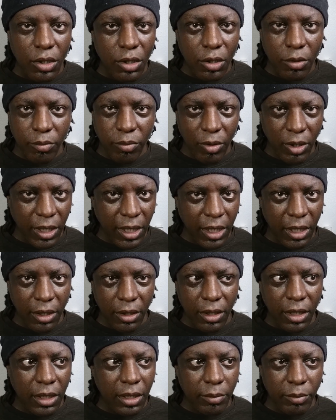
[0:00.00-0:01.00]
your
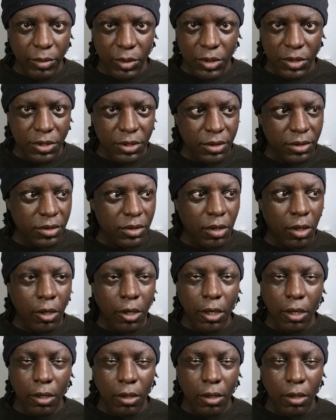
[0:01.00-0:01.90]
brain and emotions are